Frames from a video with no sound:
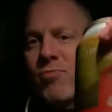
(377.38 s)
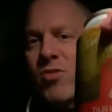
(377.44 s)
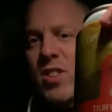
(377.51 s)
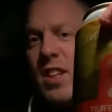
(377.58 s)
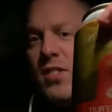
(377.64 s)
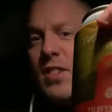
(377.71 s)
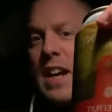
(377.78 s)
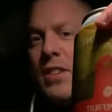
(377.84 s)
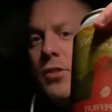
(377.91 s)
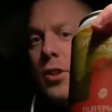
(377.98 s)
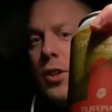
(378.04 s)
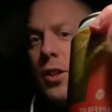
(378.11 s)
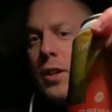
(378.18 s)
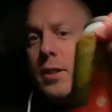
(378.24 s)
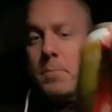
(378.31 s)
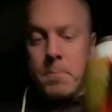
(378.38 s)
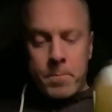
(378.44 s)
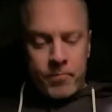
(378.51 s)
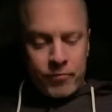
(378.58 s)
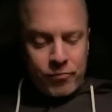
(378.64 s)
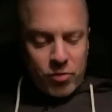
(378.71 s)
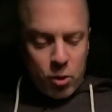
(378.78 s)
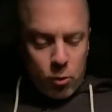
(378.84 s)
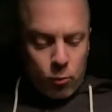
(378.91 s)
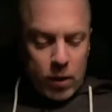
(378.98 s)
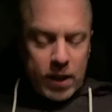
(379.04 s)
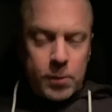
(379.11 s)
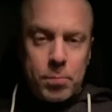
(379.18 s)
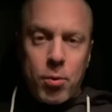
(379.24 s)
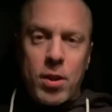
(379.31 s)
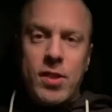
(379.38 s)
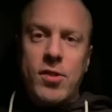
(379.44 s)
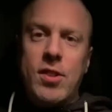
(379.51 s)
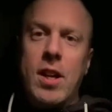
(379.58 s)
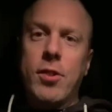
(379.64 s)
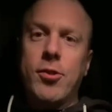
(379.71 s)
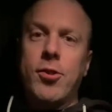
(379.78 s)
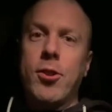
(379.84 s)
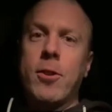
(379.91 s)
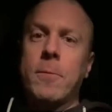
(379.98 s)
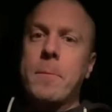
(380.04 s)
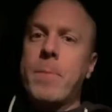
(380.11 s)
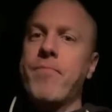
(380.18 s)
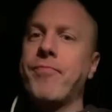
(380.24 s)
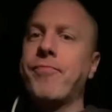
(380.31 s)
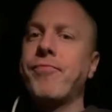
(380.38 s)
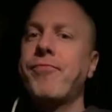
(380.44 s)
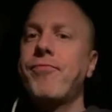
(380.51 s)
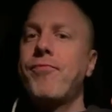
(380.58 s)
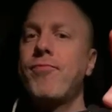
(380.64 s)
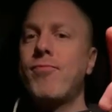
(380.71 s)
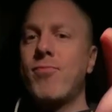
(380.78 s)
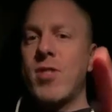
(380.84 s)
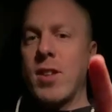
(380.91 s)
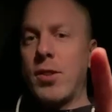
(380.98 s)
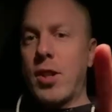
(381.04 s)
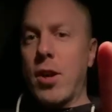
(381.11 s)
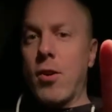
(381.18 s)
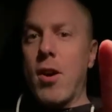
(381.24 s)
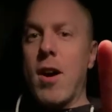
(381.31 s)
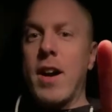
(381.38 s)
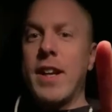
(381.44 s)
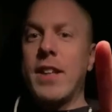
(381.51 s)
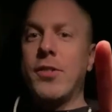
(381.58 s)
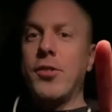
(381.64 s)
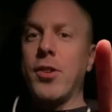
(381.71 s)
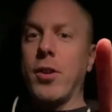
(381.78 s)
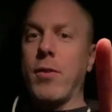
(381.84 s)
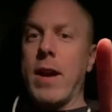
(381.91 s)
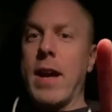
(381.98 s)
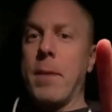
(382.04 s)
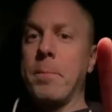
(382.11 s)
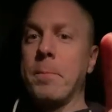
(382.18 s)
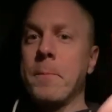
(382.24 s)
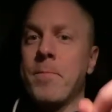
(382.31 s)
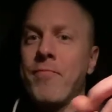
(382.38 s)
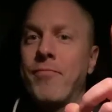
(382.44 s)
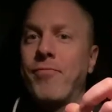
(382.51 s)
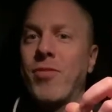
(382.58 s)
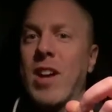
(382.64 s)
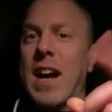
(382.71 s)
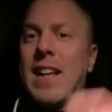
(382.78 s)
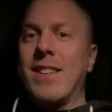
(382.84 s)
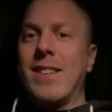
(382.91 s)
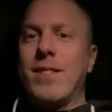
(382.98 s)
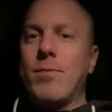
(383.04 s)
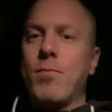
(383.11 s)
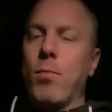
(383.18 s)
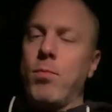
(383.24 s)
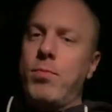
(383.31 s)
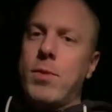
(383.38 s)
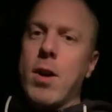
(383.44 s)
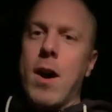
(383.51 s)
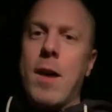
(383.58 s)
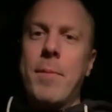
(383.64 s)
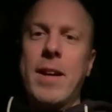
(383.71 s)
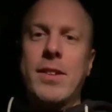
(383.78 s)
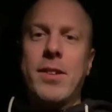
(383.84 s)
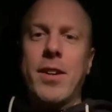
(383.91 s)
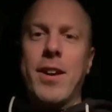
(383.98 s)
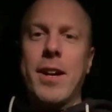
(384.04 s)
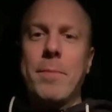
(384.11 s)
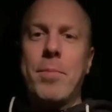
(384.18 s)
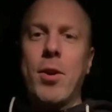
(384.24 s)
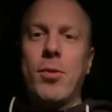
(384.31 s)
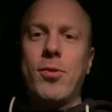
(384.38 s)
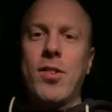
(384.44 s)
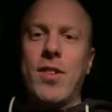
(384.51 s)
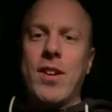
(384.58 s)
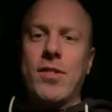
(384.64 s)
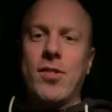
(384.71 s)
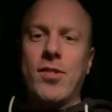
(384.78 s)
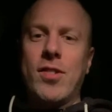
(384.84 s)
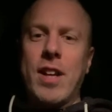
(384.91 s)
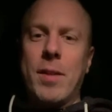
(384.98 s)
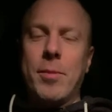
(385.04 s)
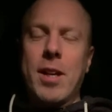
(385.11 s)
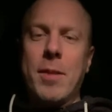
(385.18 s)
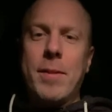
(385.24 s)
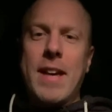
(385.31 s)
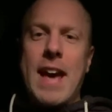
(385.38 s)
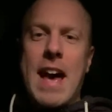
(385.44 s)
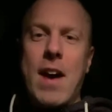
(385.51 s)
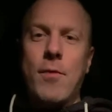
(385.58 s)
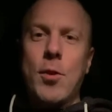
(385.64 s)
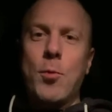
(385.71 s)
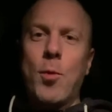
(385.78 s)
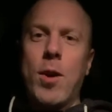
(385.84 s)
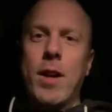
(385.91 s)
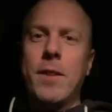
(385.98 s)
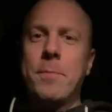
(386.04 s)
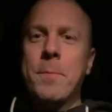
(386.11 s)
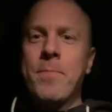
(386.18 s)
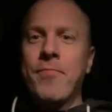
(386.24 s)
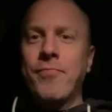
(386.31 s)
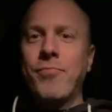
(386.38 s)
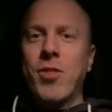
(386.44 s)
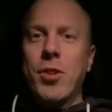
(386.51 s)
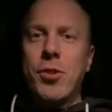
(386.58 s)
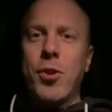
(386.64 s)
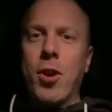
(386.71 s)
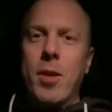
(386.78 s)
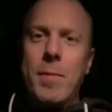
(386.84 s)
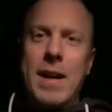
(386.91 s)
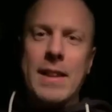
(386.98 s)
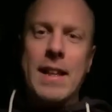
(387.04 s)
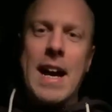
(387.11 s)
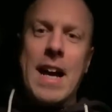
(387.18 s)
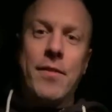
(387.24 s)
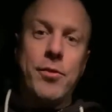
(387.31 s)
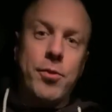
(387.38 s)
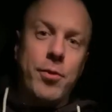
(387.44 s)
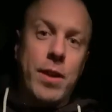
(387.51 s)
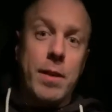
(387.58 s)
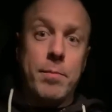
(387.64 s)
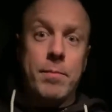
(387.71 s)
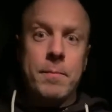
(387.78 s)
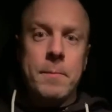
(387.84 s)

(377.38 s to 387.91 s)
These guys are good. Race Point Seltzer, they're on Instagram. I commented on a post of theirs and said, I'm going to be having one during my live stream.